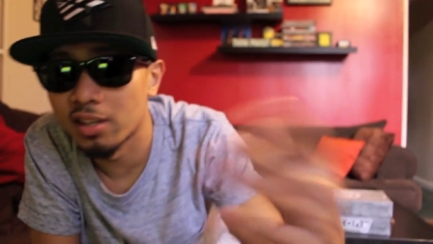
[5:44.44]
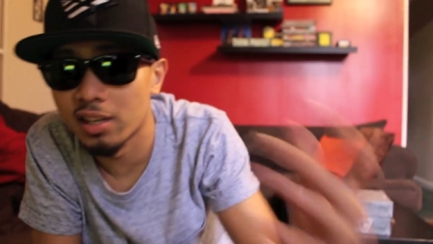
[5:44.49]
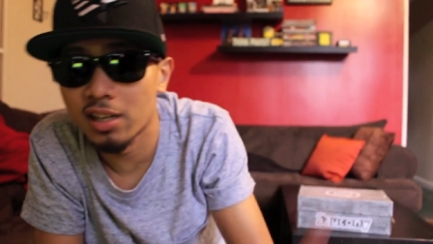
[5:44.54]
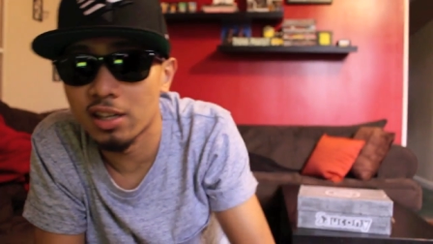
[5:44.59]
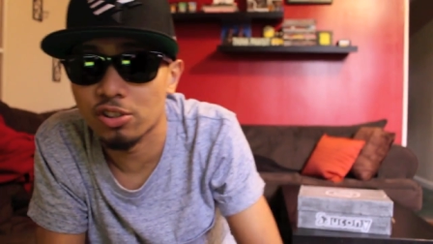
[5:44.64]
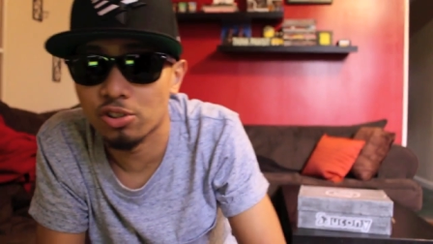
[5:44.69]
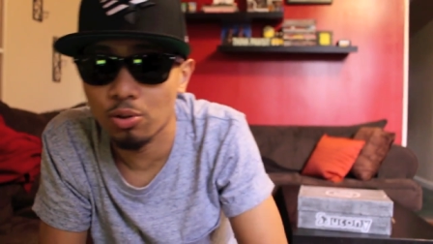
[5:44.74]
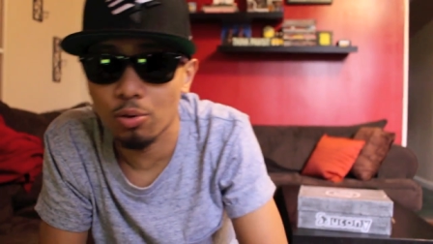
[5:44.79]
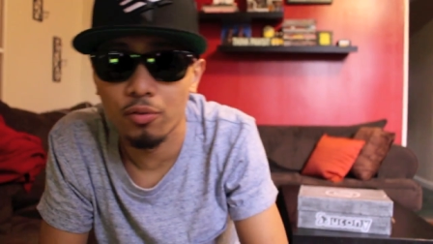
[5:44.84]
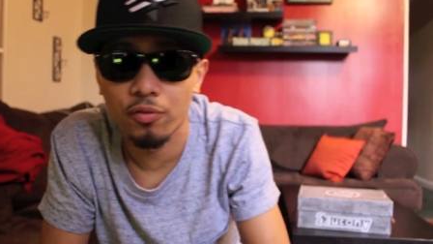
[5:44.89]
the
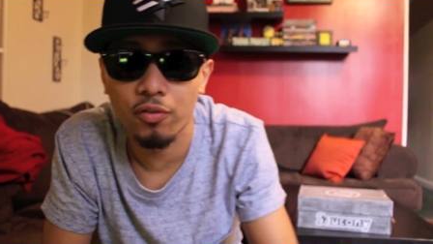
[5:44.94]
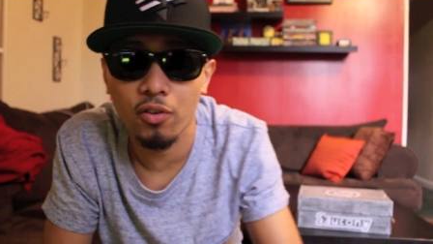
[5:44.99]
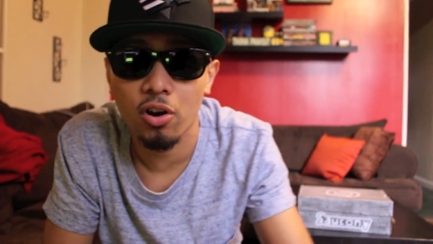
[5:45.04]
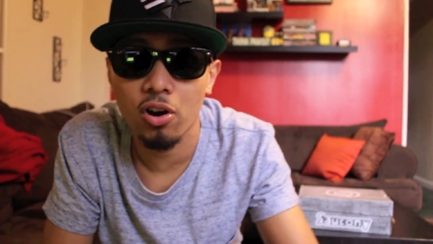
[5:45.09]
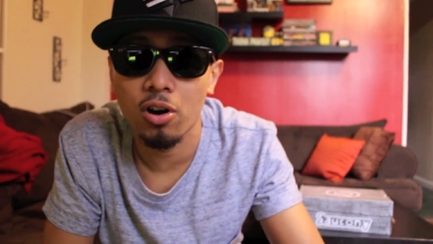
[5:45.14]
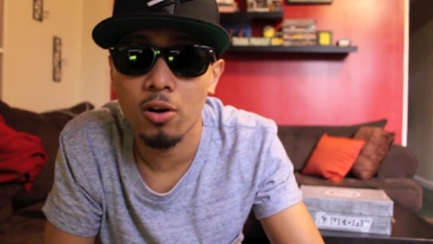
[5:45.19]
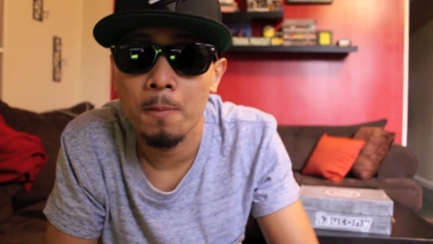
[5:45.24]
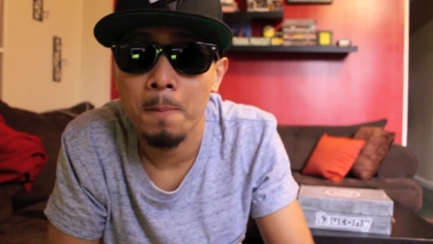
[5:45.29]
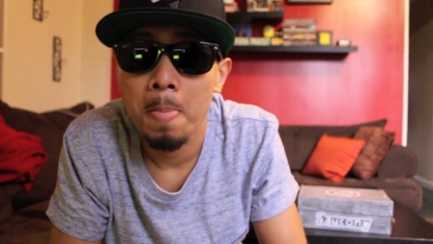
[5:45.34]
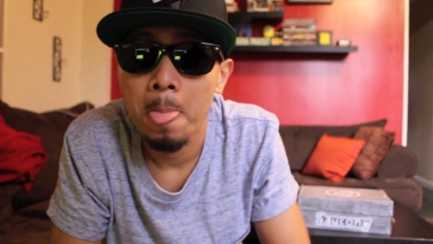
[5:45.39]
year so
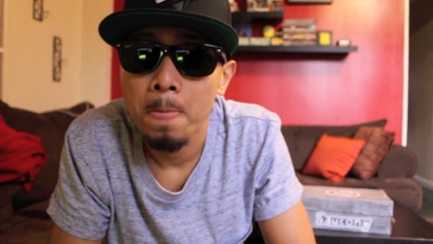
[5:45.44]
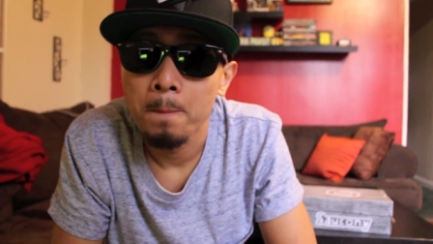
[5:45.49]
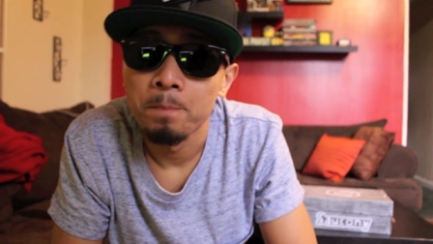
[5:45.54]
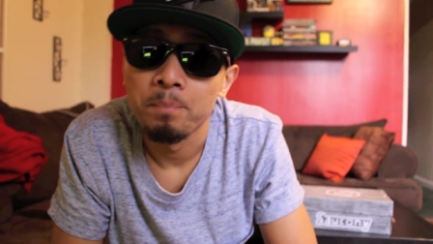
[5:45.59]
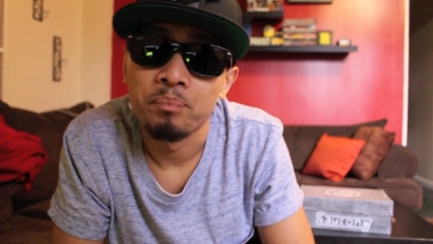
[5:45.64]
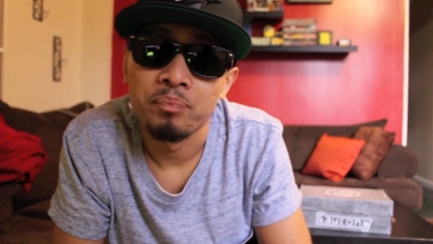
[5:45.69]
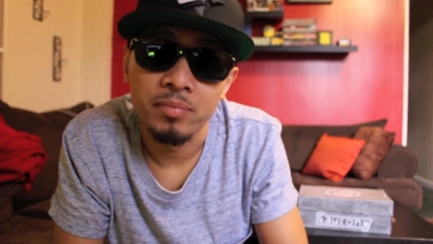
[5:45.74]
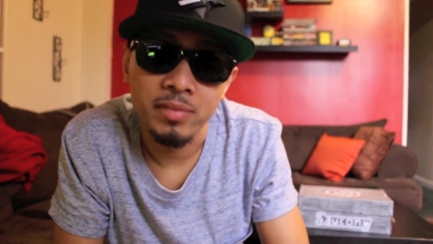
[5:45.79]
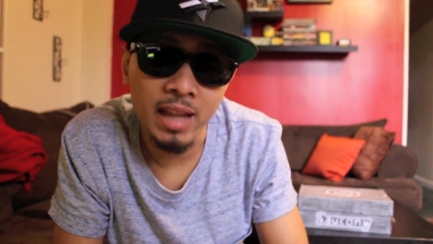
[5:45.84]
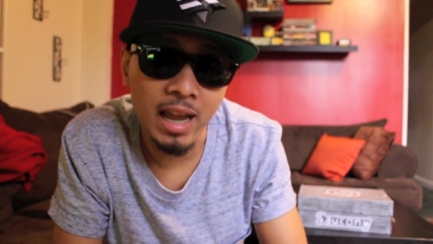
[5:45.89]
far.
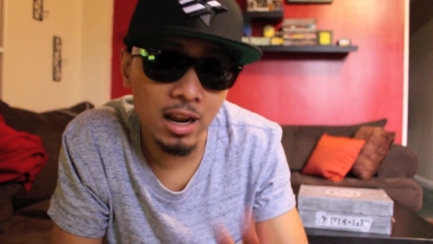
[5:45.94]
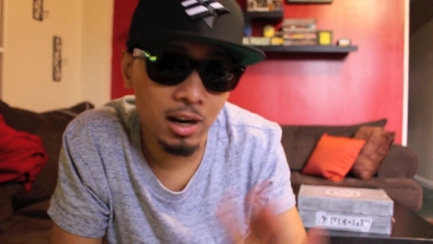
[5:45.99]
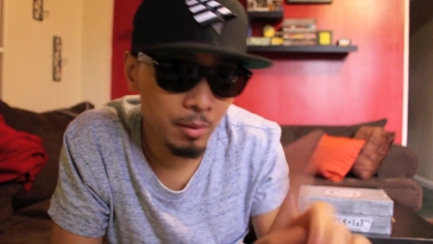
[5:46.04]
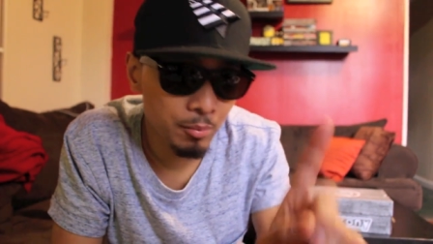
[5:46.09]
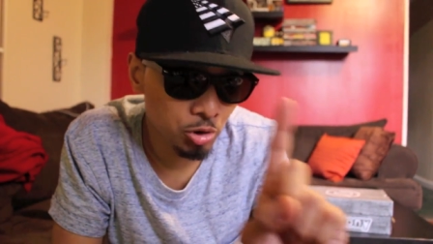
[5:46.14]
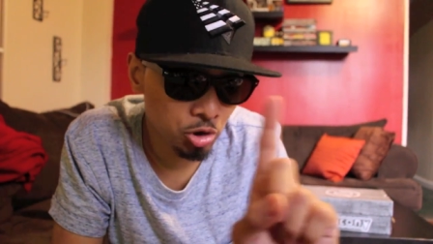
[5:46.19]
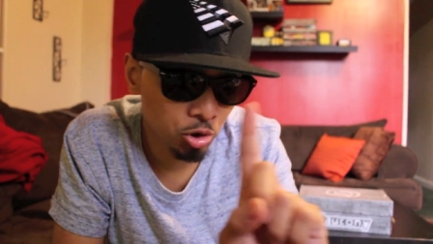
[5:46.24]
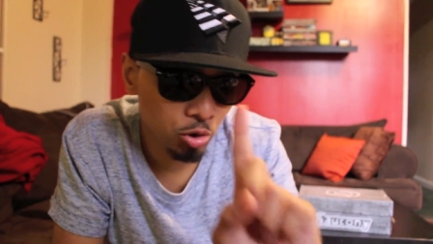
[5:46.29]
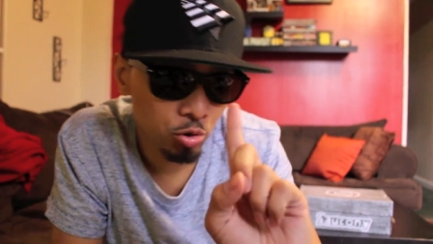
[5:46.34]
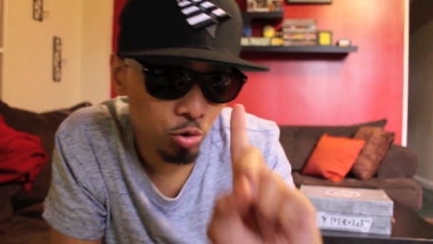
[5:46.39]
Now
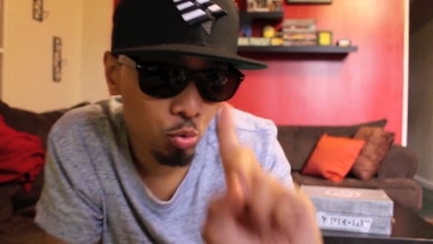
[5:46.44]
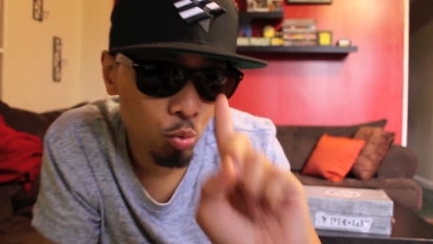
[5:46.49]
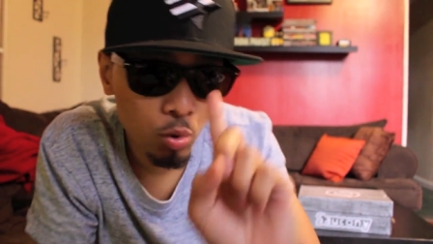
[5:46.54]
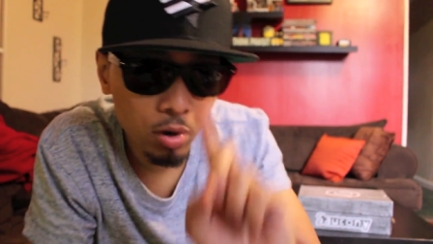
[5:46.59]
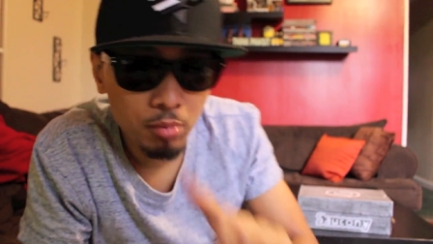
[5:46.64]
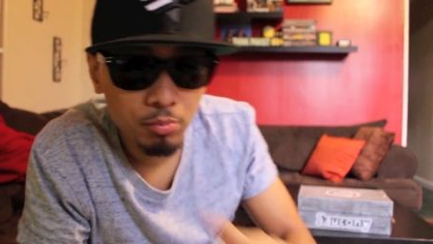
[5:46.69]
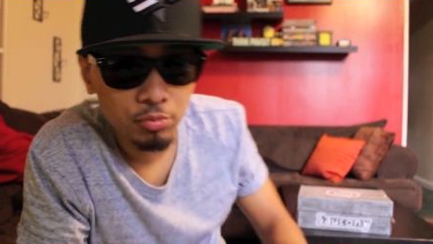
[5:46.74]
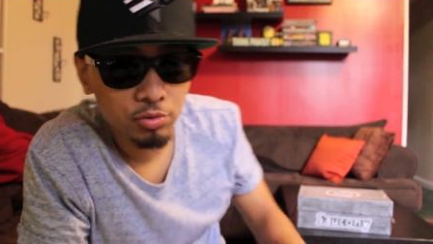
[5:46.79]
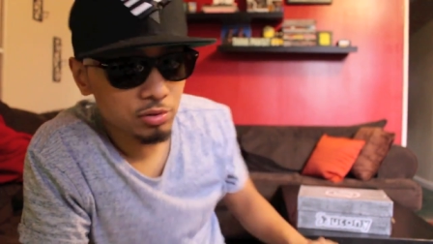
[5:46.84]
let me show you one